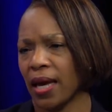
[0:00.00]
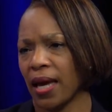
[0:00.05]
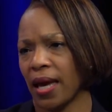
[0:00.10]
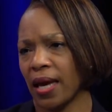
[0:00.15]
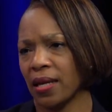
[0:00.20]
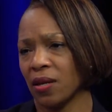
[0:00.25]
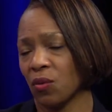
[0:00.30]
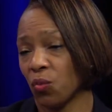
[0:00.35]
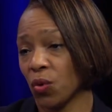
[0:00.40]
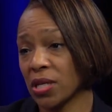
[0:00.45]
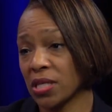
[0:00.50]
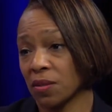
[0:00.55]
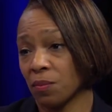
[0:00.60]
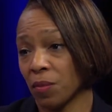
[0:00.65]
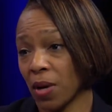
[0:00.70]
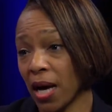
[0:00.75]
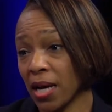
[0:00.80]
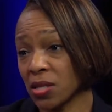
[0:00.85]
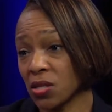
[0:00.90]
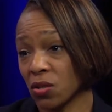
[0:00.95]
And it wasn't
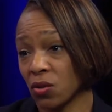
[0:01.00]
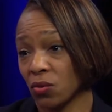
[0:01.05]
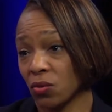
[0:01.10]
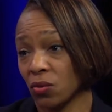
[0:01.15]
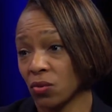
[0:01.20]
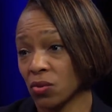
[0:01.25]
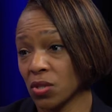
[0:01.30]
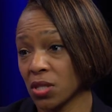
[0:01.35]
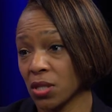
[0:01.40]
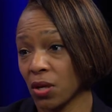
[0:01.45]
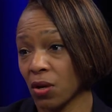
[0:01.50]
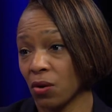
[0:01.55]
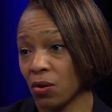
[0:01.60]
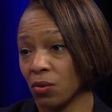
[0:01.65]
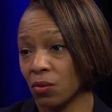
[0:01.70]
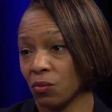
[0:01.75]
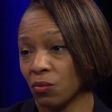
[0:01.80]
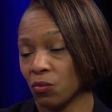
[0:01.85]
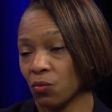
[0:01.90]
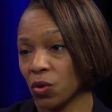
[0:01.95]
my school,
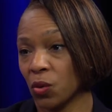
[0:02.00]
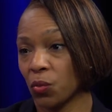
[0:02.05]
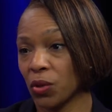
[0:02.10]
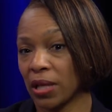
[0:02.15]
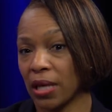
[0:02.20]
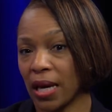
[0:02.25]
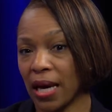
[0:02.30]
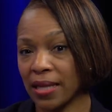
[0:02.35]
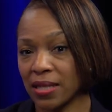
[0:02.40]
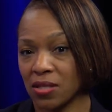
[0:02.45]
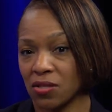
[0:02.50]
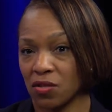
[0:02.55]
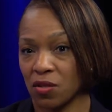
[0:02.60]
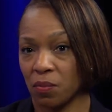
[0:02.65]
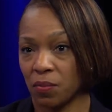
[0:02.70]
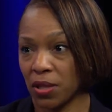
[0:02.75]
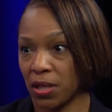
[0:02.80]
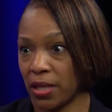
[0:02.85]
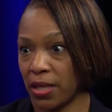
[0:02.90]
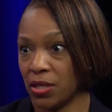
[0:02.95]
so when we got to the
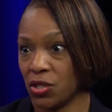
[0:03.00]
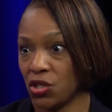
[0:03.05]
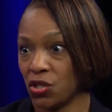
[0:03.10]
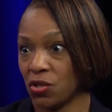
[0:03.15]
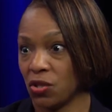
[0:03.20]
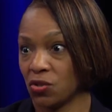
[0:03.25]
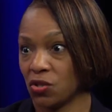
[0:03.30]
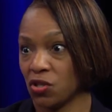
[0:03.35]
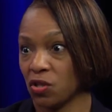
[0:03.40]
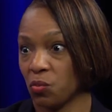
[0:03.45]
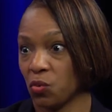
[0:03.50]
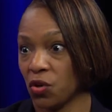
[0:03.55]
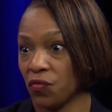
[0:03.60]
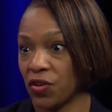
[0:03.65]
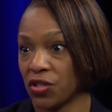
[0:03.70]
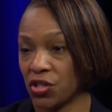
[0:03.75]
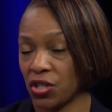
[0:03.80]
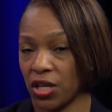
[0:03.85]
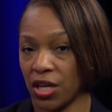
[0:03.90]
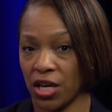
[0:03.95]
place, you know, to the Board of
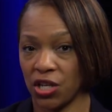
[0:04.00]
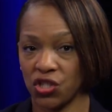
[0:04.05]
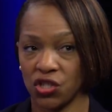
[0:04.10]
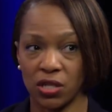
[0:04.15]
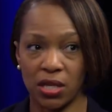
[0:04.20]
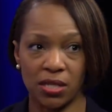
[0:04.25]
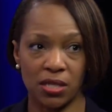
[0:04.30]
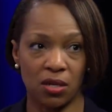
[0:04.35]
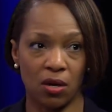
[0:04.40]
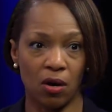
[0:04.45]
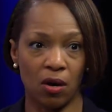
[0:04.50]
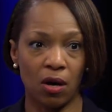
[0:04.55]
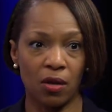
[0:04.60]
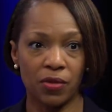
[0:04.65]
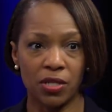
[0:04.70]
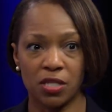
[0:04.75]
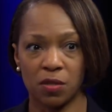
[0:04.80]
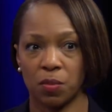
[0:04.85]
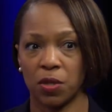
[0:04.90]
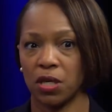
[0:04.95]
Education, I saw all
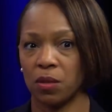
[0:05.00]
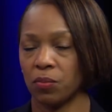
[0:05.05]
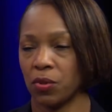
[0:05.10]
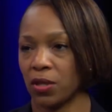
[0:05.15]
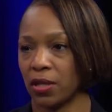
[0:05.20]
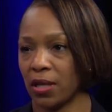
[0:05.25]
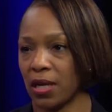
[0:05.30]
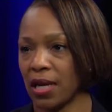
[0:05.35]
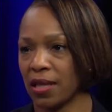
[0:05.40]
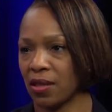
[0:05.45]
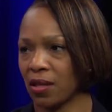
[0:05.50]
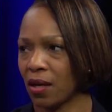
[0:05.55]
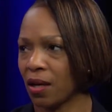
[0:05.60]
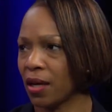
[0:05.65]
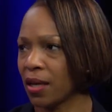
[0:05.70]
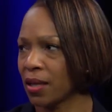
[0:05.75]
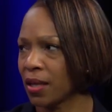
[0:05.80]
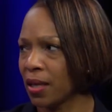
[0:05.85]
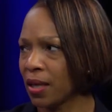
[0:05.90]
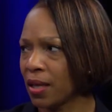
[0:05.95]
these people, and I
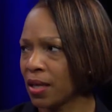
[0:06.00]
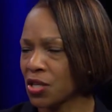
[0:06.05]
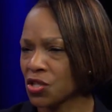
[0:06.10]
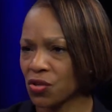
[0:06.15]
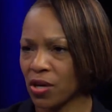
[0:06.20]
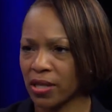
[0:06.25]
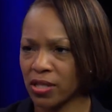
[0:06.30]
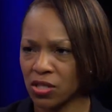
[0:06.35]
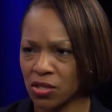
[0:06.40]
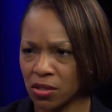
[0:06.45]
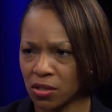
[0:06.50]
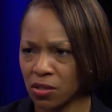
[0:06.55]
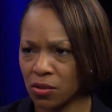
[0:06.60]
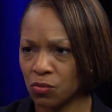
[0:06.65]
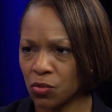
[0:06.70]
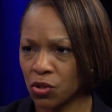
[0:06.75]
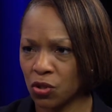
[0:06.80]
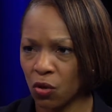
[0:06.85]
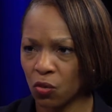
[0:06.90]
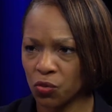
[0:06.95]
thought, so I,
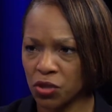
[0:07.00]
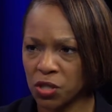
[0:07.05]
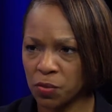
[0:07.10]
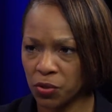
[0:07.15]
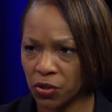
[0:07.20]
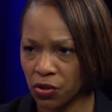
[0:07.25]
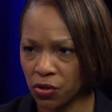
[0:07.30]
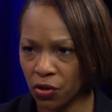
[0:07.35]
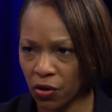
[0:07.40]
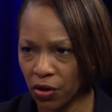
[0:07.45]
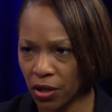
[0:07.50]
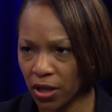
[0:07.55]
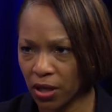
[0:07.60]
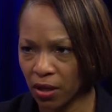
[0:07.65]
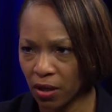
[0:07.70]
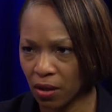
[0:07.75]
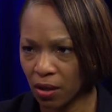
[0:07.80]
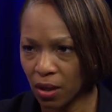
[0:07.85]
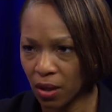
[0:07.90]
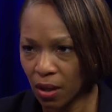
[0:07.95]
you know, whispered in her
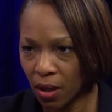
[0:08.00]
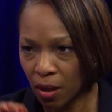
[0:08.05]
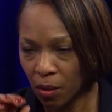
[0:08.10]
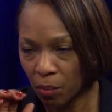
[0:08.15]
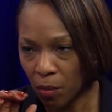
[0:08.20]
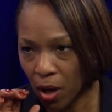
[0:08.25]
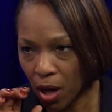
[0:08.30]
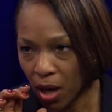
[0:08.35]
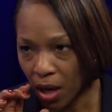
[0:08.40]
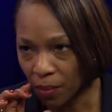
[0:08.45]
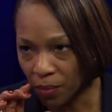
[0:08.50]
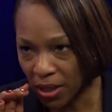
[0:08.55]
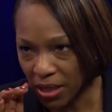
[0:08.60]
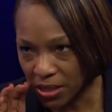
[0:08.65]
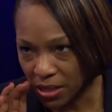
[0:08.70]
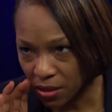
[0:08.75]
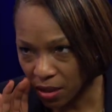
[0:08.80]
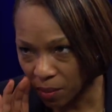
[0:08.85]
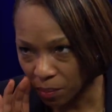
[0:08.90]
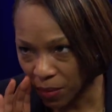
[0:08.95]
ear, Mom,
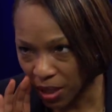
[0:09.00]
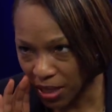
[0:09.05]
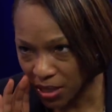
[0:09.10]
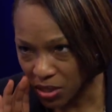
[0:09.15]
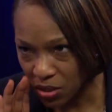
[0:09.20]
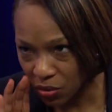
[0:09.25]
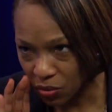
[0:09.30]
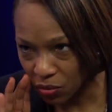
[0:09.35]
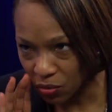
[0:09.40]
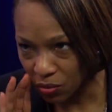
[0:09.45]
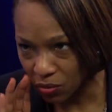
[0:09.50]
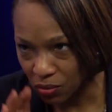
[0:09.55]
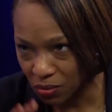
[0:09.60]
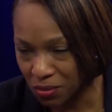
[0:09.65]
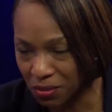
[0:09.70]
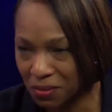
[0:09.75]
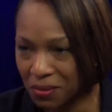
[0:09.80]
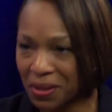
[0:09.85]
that's not my school.